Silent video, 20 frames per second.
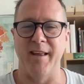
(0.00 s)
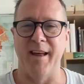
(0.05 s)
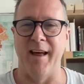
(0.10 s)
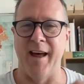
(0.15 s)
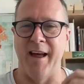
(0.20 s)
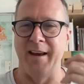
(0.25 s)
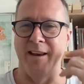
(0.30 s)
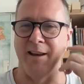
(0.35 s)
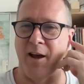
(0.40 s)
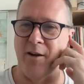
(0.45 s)

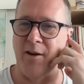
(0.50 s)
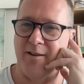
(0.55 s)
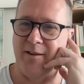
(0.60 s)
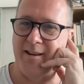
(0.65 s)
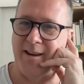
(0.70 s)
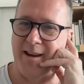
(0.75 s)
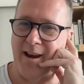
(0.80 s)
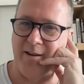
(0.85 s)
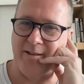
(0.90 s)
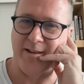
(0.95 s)
and he goes,
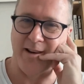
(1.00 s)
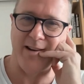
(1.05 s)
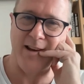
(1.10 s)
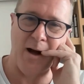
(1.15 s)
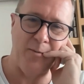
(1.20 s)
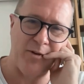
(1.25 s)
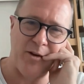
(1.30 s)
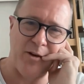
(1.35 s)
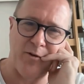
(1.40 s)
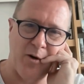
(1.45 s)
Gary said, yeah,
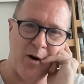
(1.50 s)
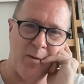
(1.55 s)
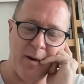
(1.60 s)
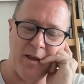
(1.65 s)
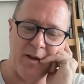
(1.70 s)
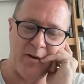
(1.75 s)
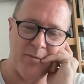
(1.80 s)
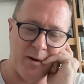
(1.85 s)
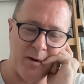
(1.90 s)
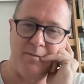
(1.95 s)
I'm so sorry about
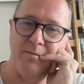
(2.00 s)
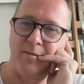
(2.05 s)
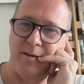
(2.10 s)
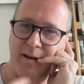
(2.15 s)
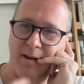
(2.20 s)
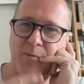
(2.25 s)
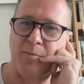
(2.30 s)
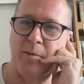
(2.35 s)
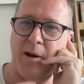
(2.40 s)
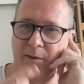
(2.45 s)
this, but
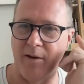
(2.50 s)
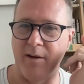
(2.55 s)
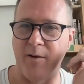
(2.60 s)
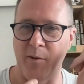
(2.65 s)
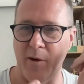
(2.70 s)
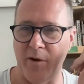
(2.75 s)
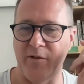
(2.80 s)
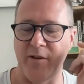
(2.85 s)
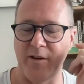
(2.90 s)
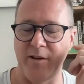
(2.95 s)
explain the
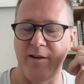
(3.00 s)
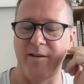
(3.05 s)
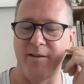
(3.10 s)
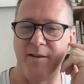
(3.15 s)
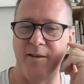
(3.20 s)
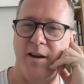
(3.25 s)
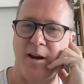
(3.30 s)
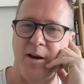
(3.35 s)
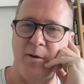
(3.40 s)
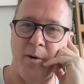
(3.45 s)
question.
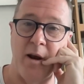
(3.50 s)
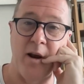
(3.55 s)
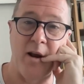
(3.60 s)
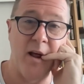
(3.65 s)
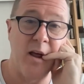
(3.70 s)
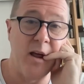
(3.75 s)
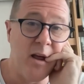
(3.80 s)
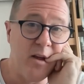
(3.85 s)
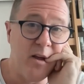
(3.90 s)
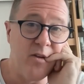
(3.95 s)
And he went,
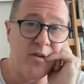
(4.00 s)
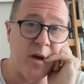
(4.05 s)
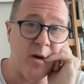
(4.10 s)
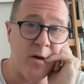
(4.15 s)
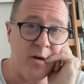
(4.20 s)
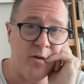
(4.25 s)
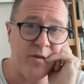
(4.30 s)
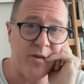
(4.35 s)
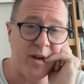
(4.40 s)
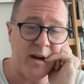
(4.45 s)
so
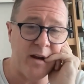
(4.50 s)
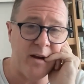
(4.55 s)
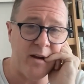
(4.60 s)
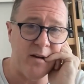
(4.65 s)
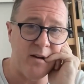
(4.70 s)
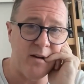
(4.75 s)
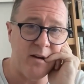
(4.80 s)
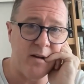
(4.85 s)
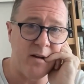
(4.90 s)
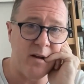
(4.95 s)
who said
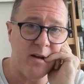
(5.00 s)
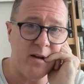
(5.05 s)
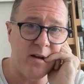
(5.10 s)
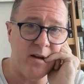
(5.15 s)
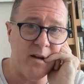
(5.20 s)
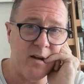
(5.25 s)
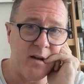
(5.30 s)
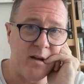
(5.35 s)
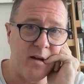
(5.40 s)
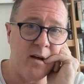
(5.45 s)
it?
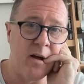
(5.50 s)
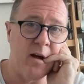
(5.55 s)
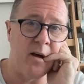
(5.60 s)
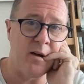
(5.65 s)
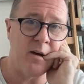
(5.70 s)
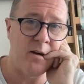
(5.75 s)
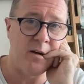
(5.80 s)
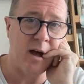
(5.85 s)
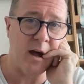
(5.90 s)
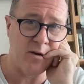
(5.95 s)

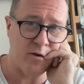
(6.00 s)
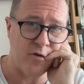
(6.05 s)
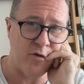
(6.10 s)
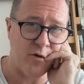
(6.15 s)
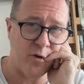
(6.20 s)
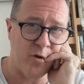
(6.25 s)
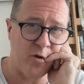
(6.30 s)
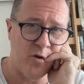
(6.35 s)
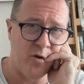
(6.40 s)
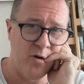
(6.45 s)
Uh-huh. And you're
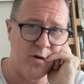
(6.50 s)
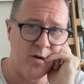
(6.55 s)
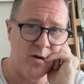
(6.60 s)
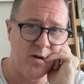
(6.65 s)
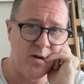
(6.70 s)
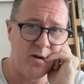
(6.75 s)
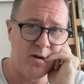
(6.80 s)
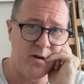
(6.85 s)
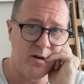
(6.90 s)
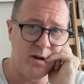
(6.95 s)
sure?
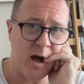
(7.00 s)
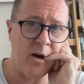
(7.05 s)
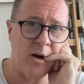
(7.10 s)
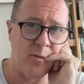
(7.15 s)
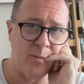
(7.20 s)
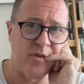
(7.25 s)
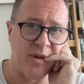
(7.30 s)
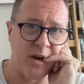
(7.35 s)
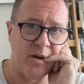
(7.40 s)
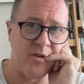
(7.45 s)
You're
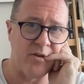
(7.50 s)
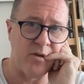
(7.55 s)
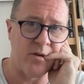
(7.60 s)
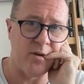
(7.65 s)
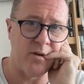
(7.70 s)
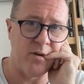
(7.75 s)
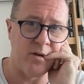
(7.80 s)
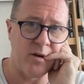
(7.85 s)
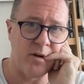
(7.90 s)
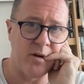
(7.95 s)
100% sure.
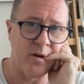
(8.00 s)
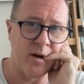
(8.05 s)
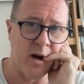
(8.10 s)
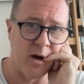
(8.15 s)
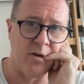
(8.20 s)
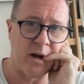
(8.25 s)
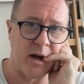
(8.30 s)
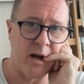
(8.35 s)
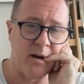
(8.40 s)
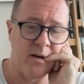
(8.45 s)

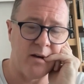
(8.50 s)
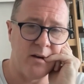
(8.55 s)
Okay.